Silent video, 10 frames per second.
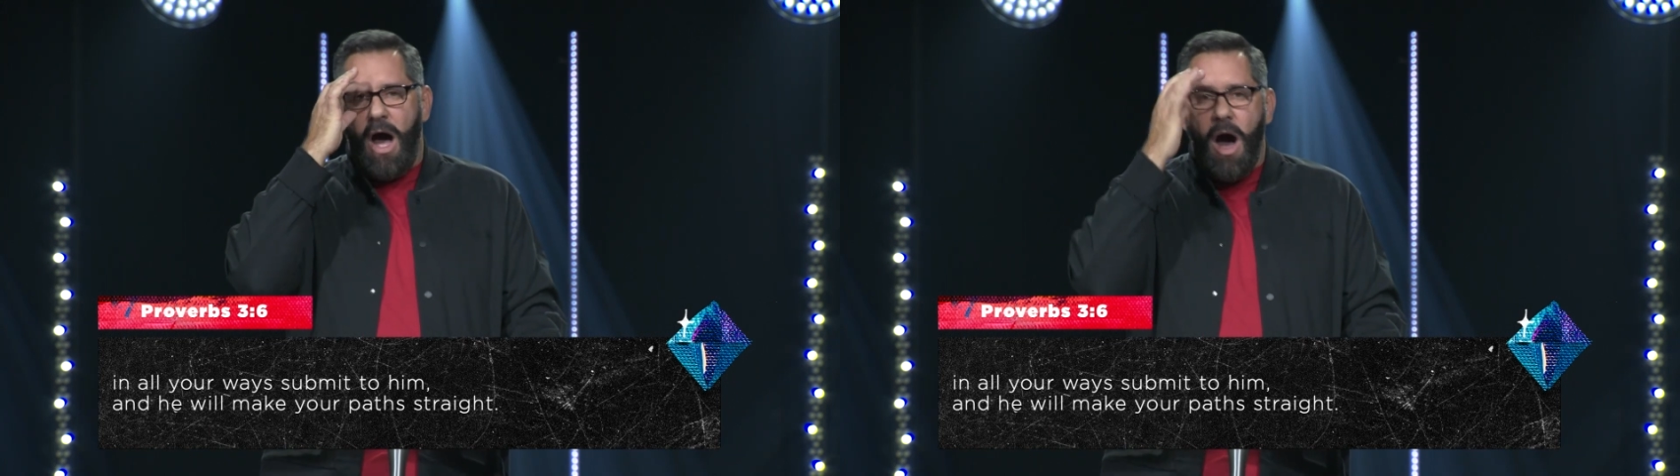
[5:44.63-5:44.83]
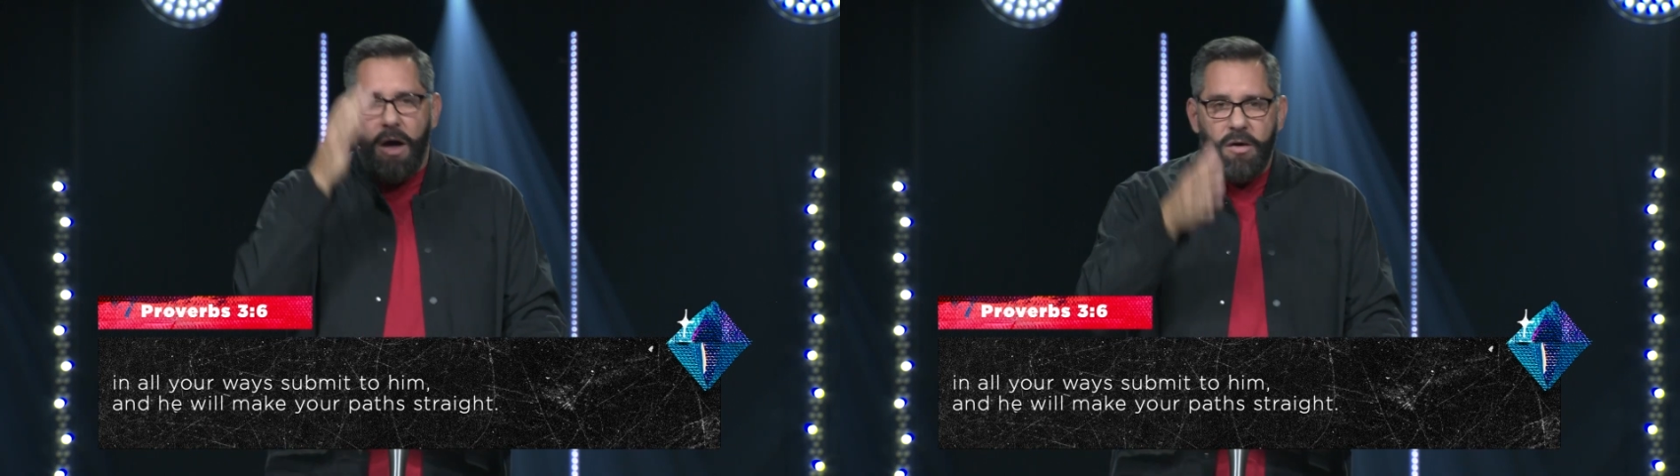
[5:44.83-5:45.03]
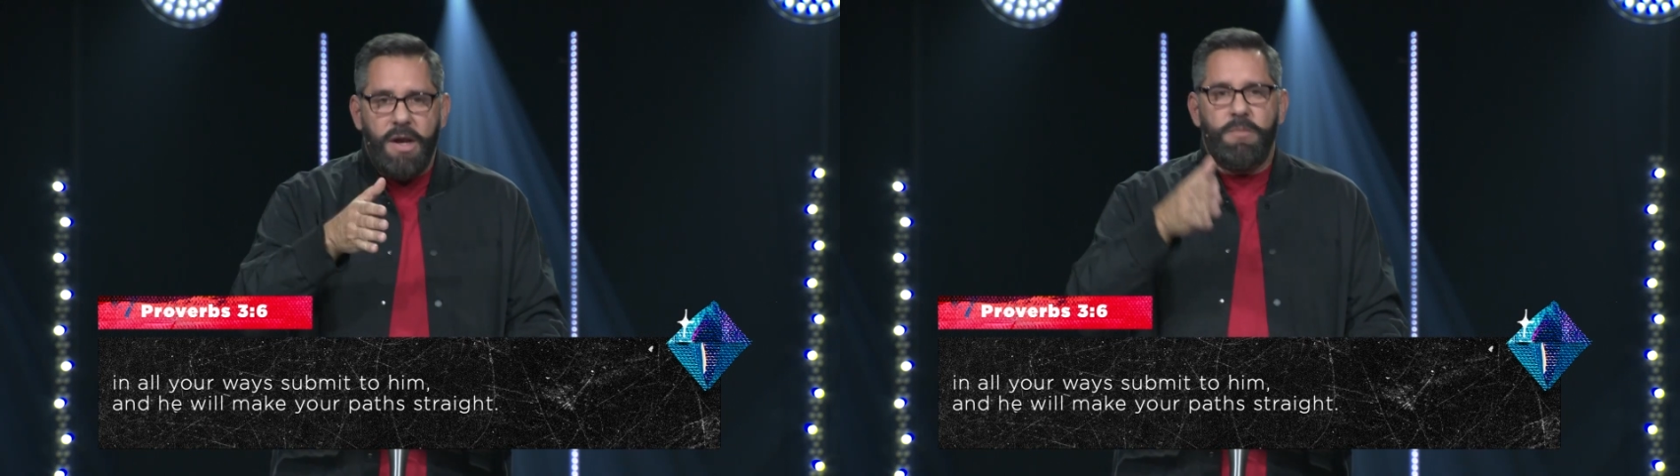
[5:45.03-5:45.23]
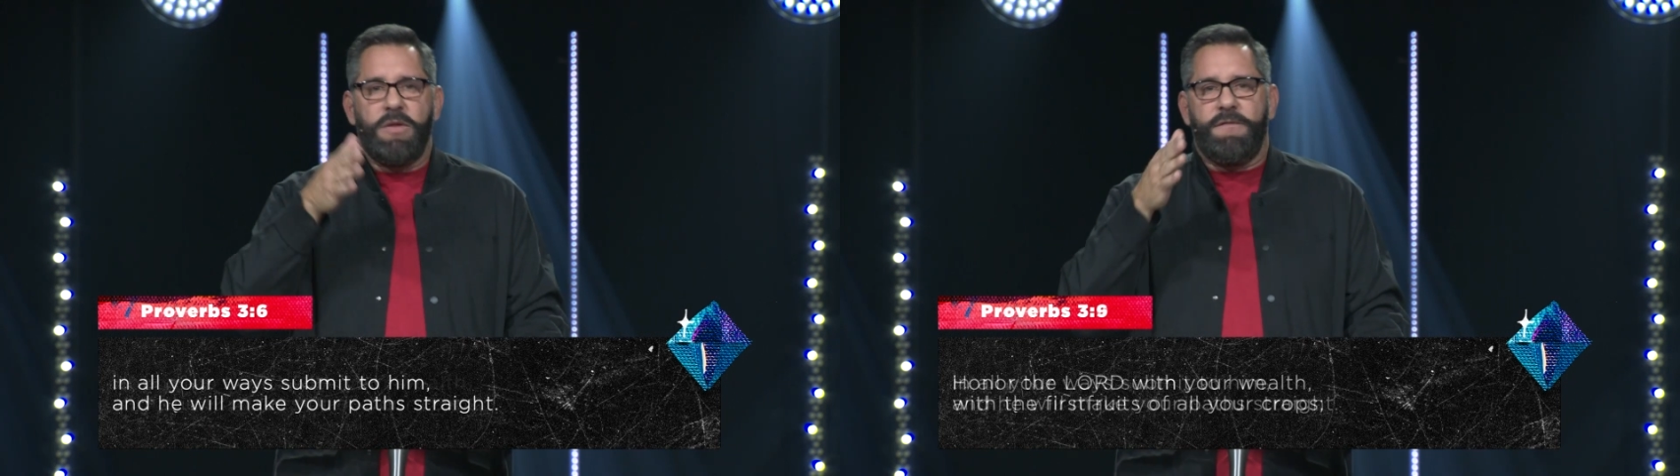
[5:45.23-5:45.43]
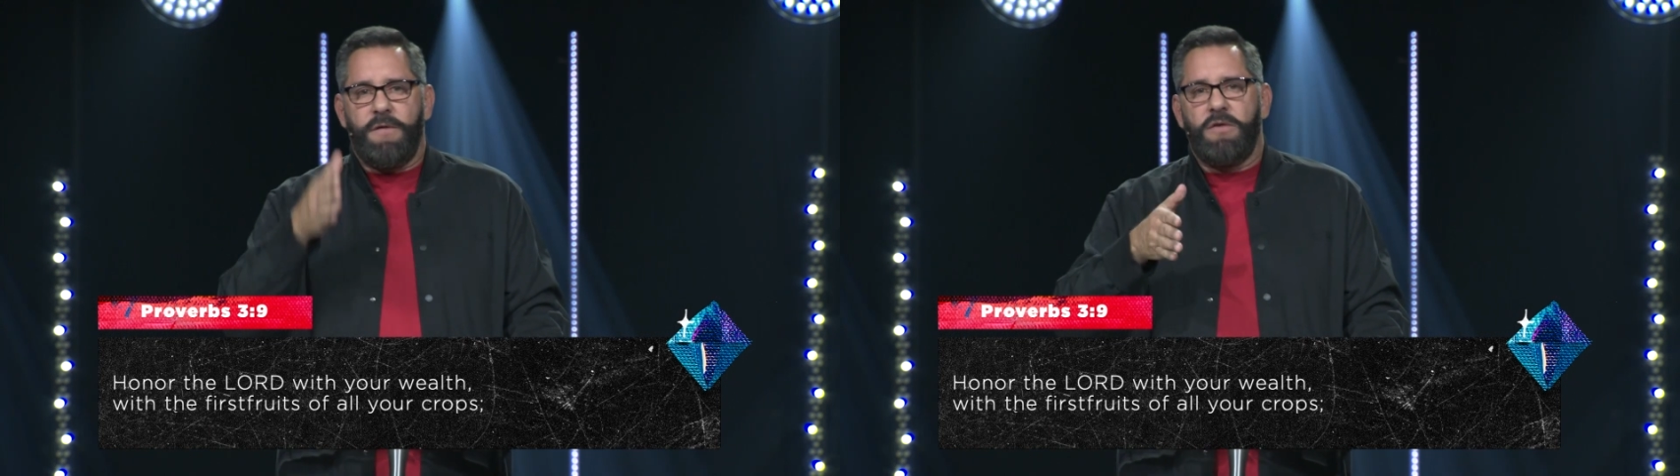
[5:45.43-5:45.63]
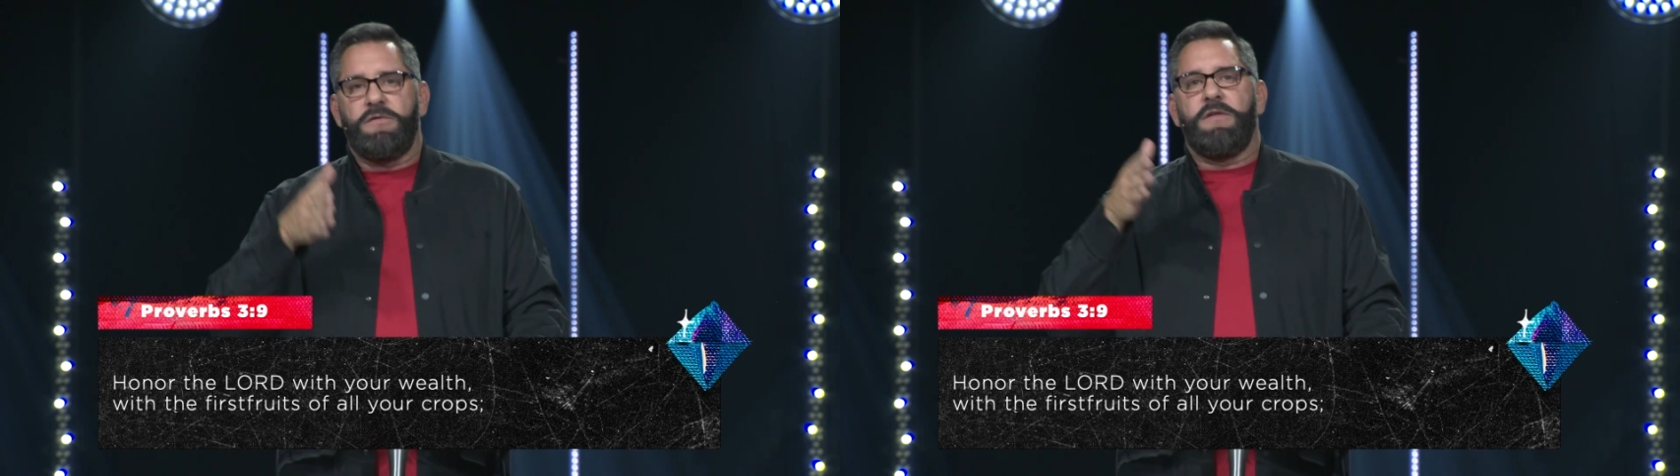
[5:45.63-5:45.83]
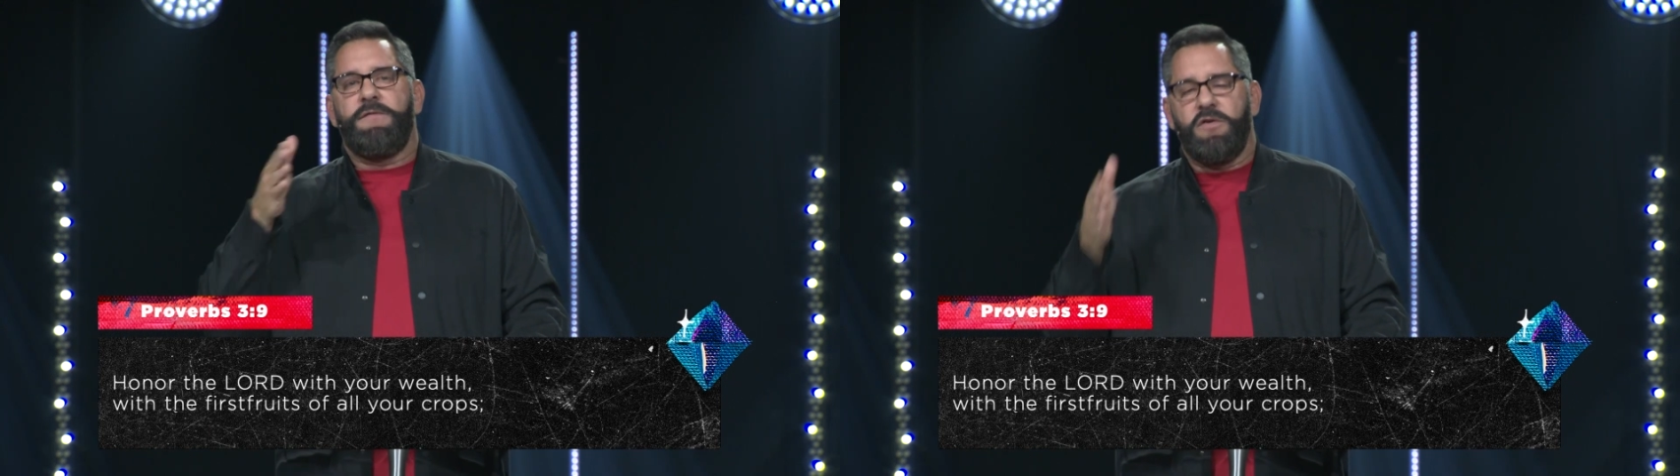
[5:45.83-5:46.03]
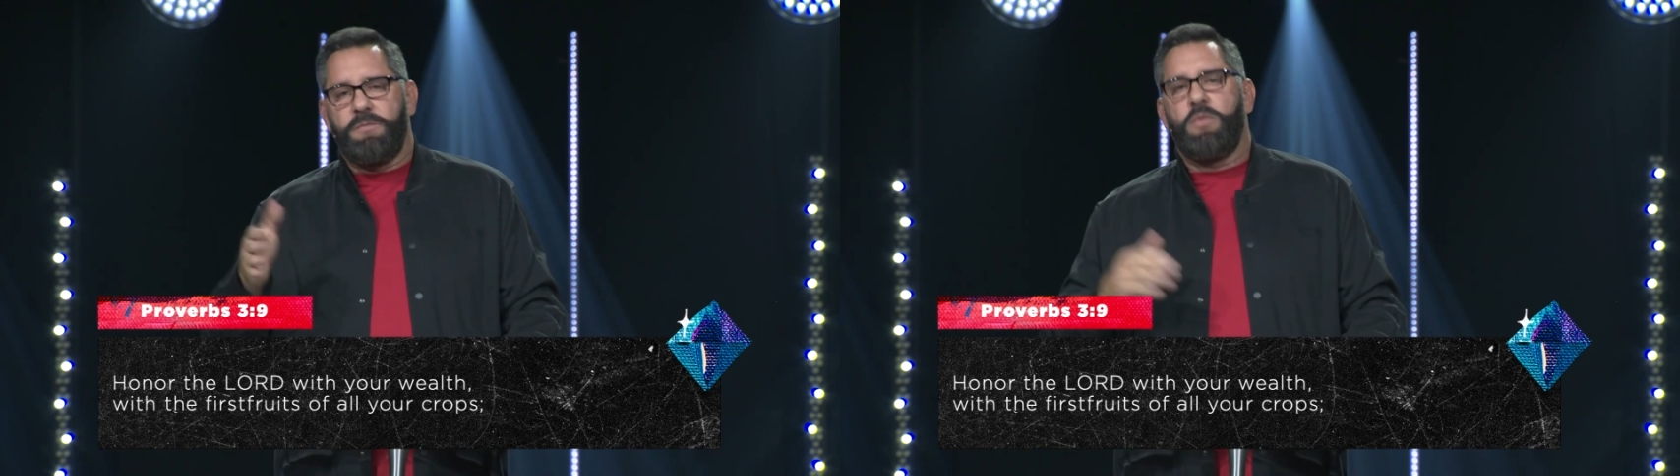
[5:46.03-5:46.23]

honor Him with the first of the first